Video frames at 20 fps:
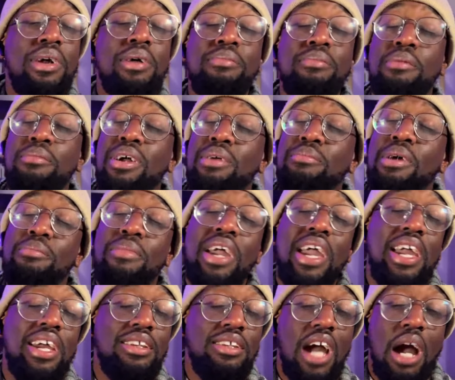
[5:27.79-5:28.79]
my man, my
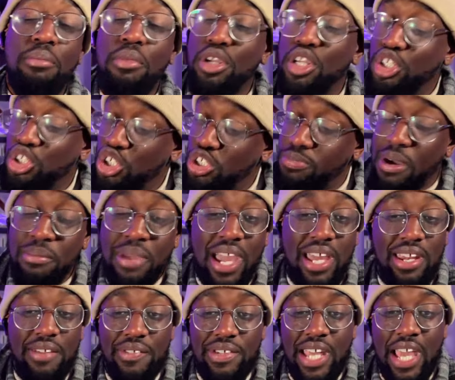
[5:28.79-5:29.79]
man. I'm going to choose my man every
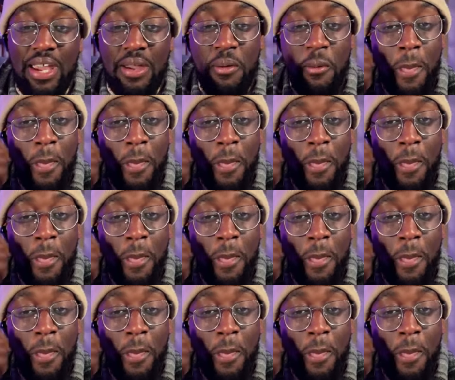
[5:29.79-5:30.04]
day."